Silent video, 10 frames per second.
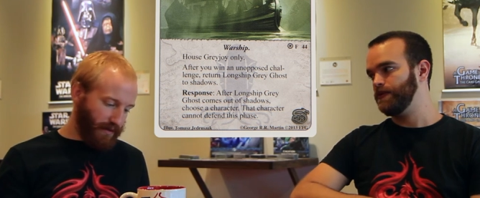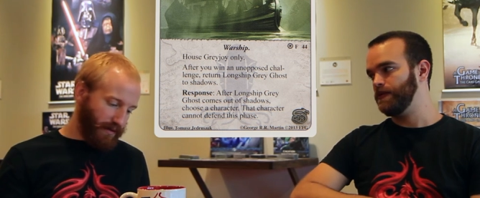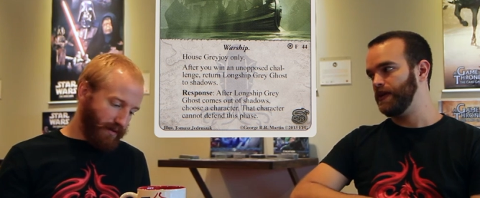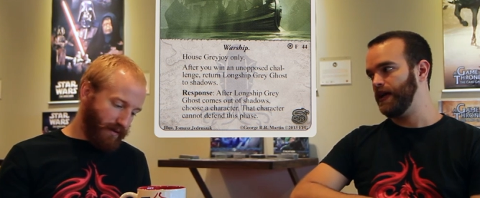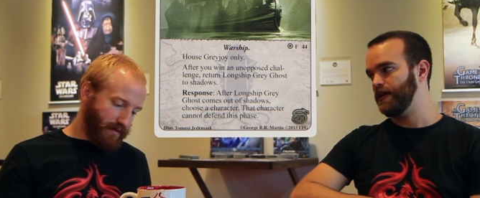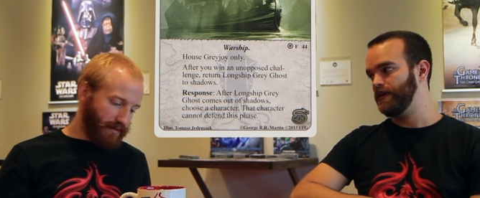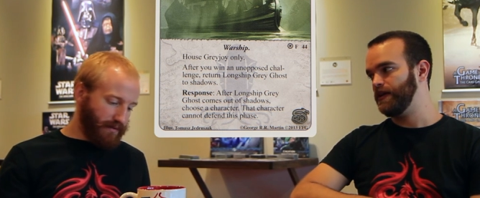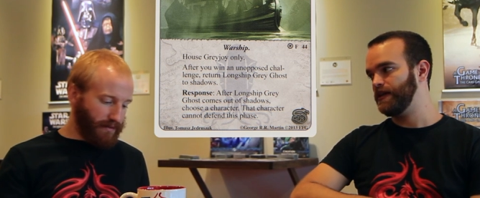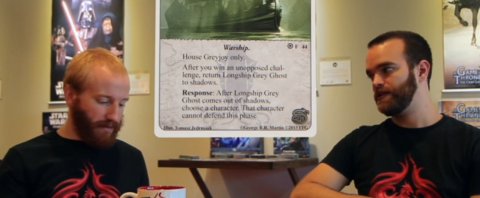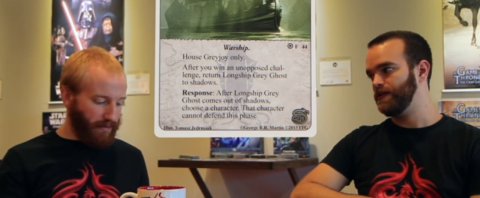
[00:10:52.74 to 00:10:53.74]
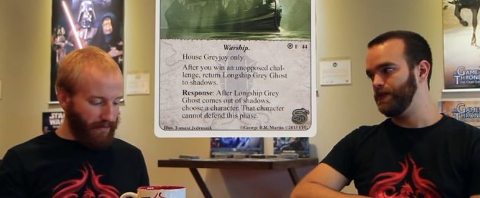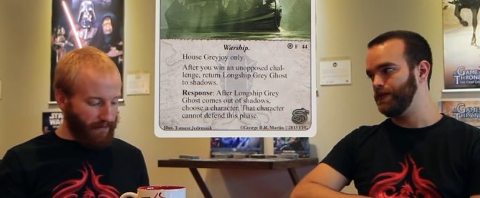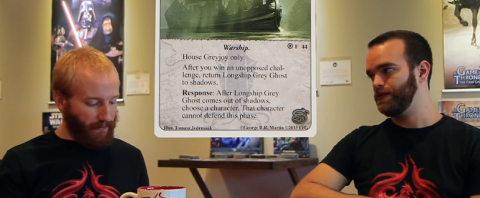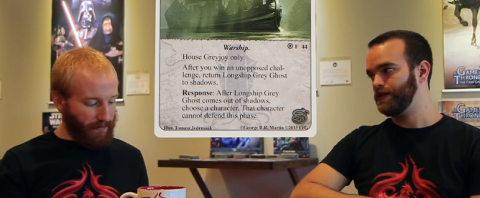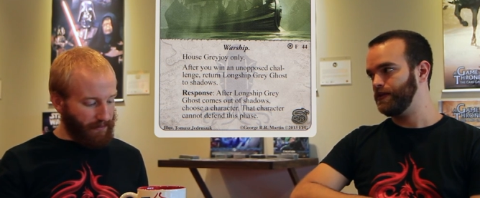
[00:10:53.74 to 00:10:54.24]
Speaker 1: to that that you get
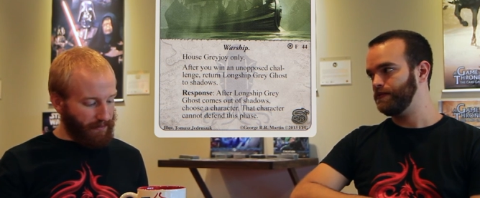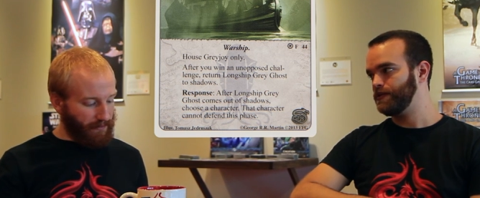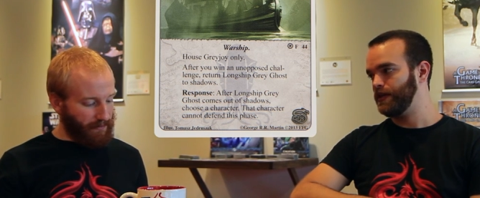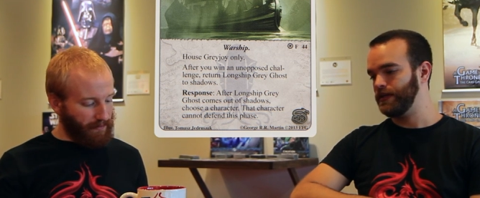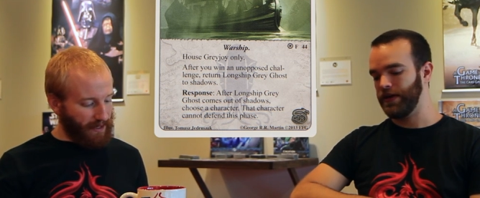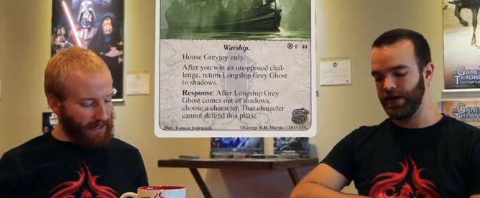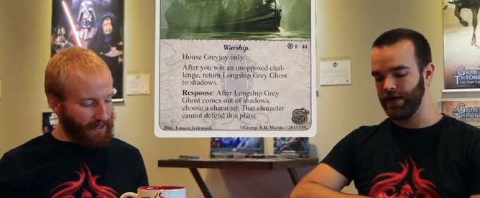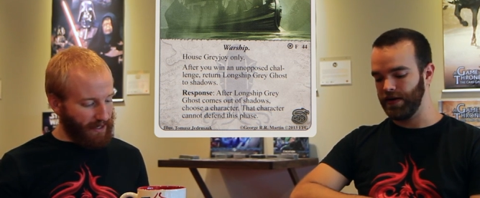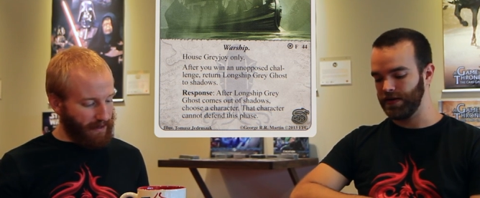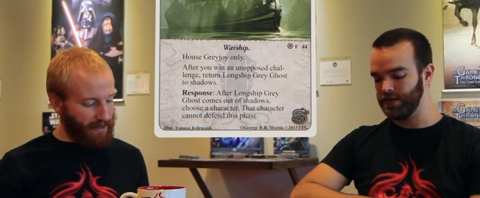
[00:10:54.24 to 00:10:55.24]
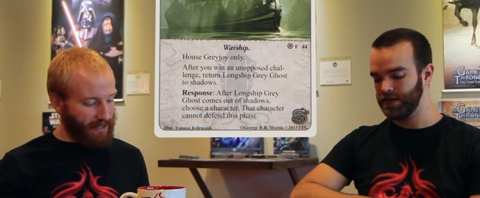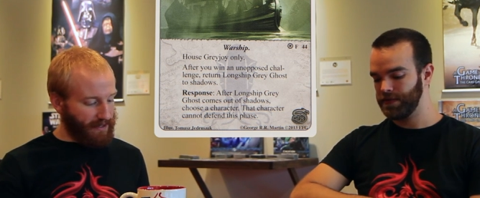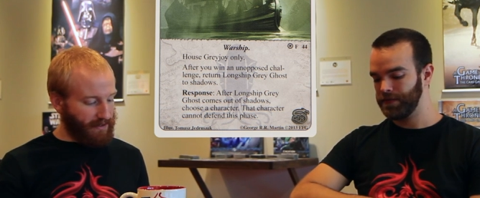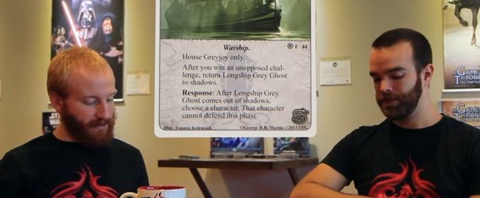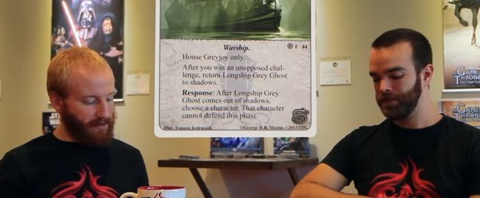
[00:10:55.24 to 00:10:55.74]
to start shutting Well, I
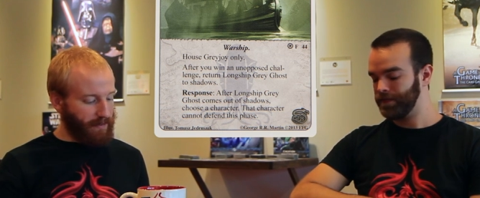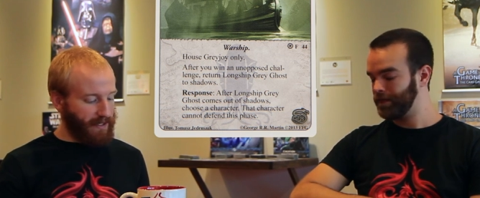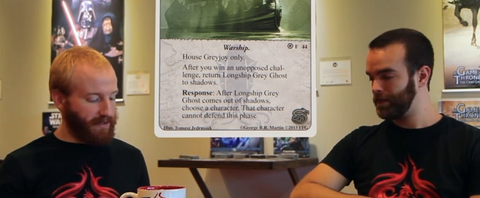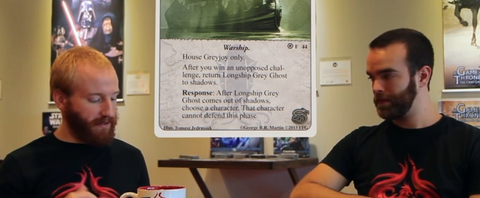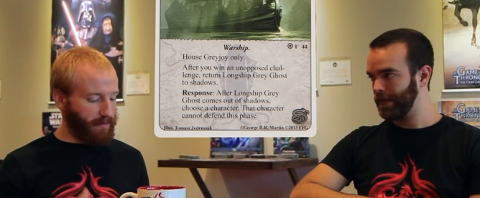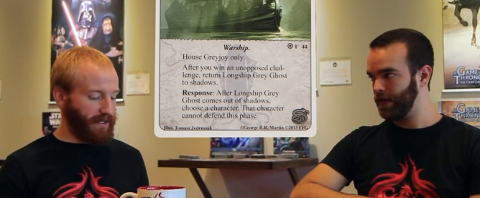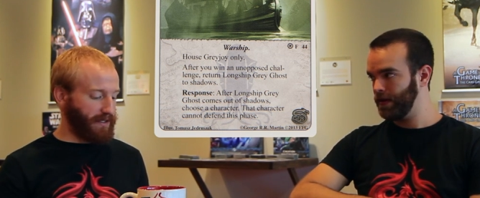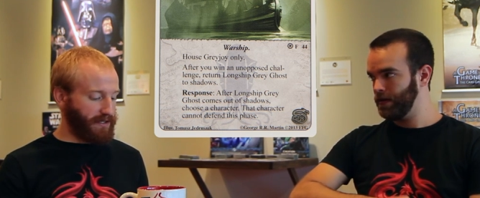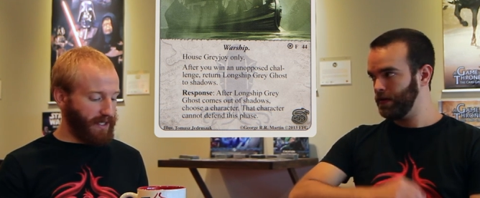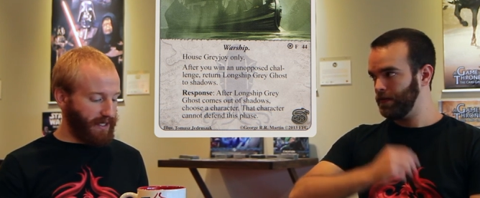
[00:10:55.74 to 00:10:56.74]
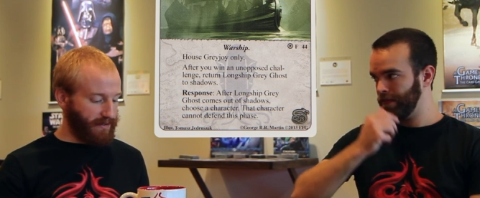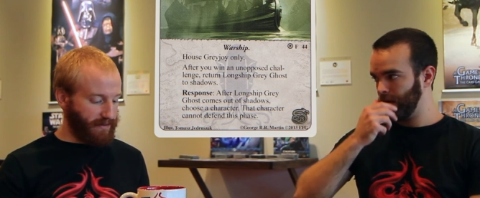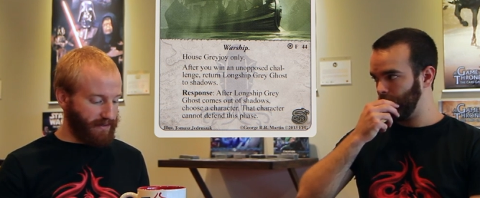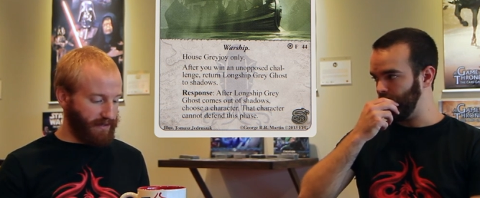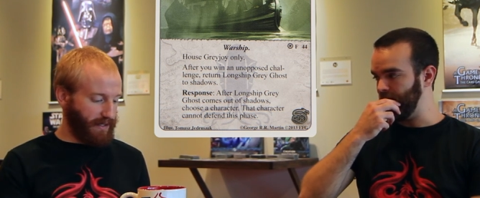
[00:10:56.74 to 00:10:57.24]
Speaker 2: mean, so you pay two to put into
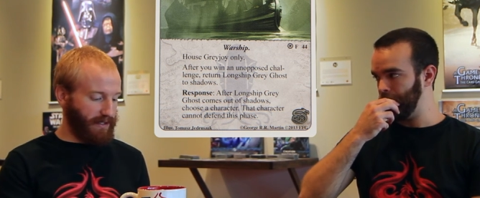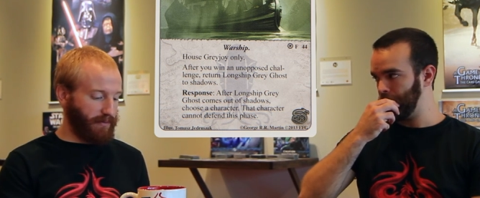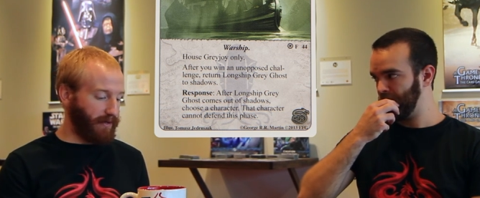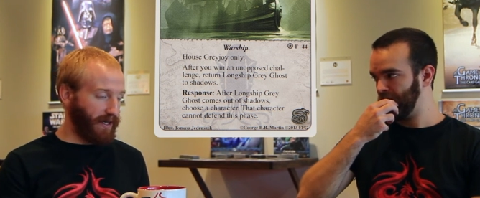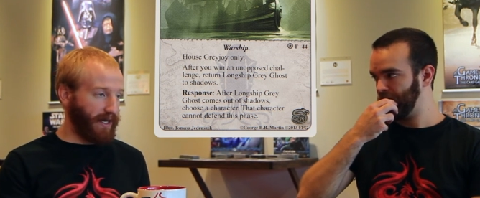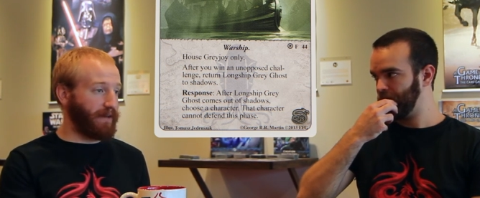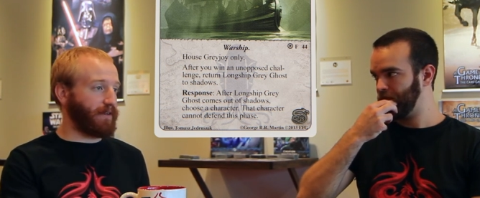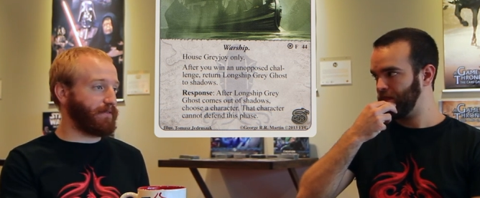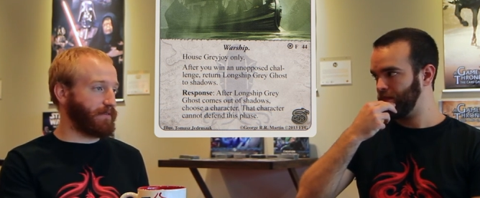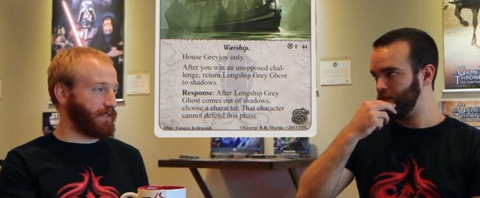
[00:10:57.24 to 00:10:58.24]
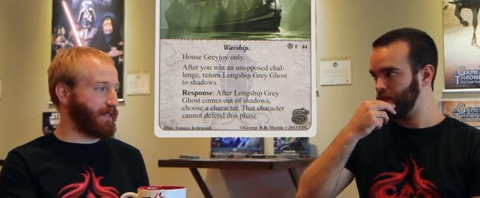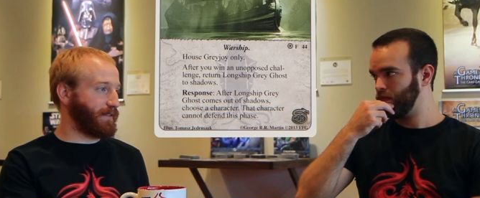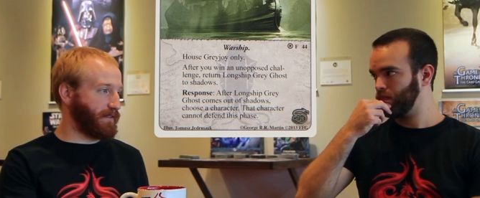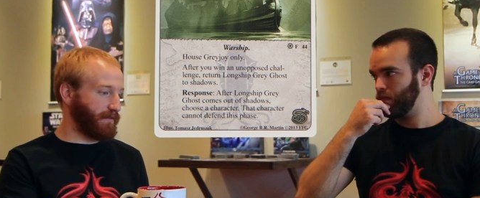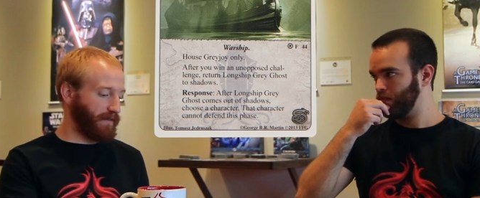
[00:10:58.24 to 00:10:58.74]
shadows, right. and then you bring it out that first
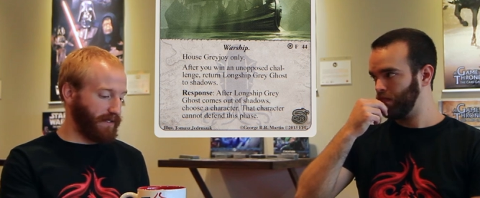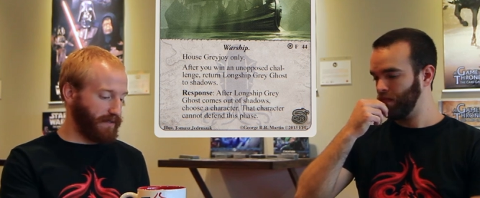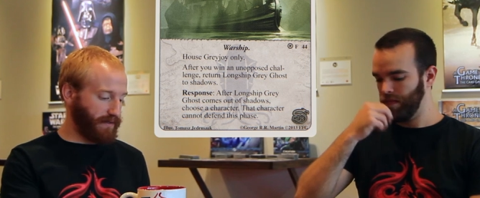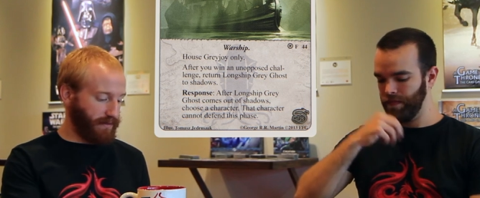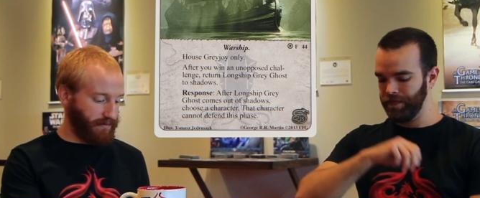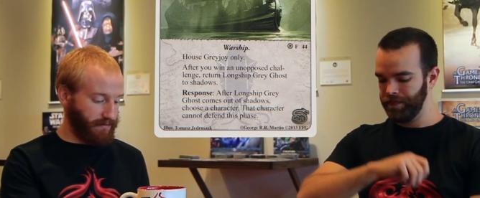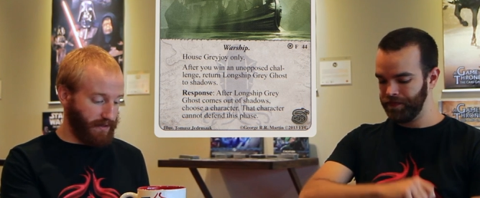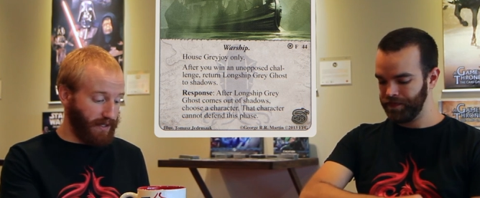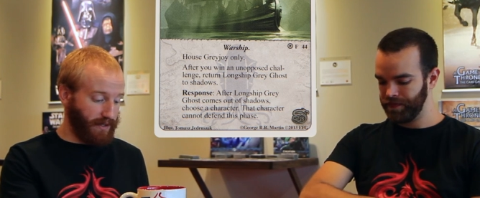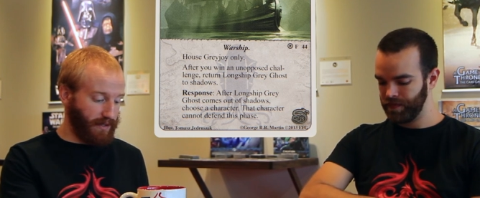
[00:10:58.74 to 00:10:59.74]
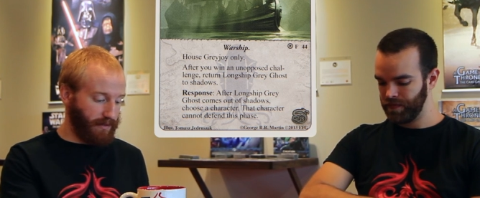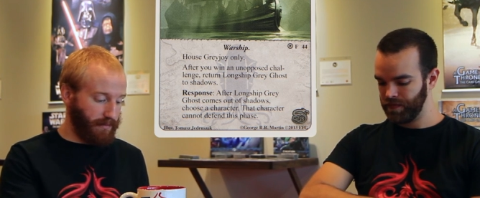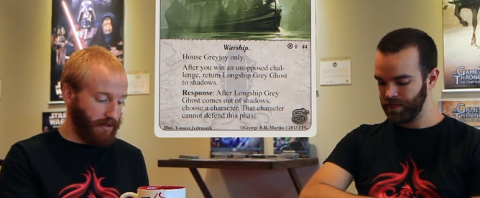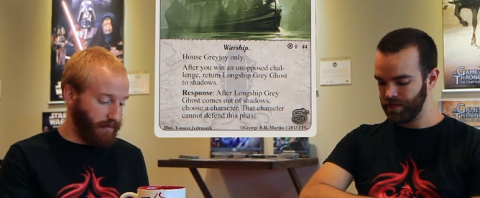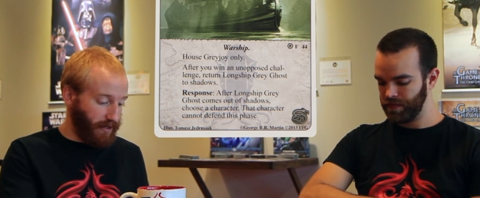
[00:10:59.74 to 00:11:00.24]
challenges phase mm-hmm. for nothing.
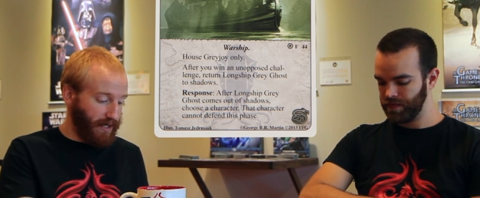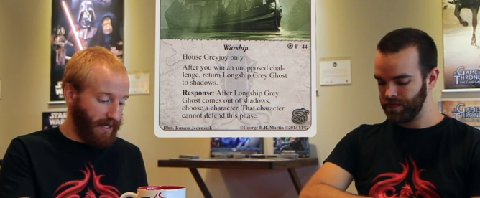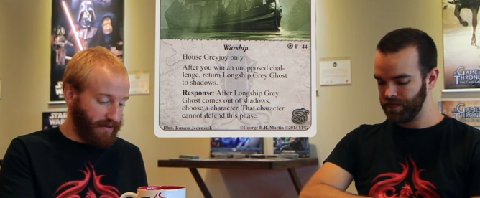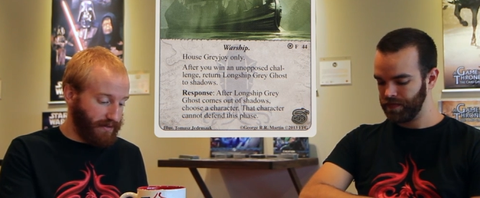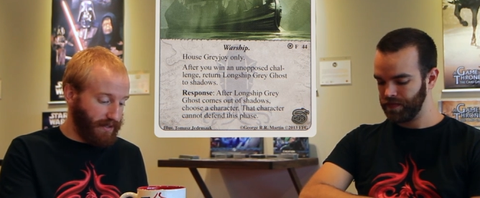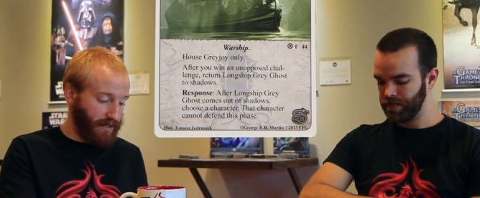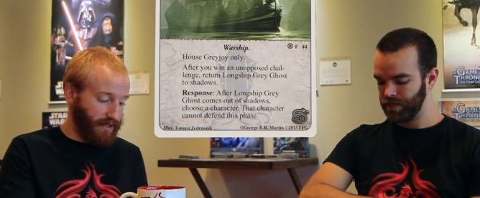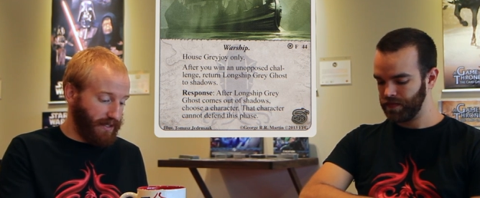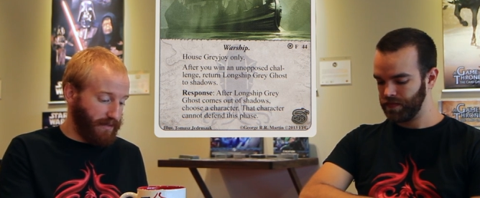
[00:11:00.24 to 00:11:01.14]
I mean, you bring it out, and then it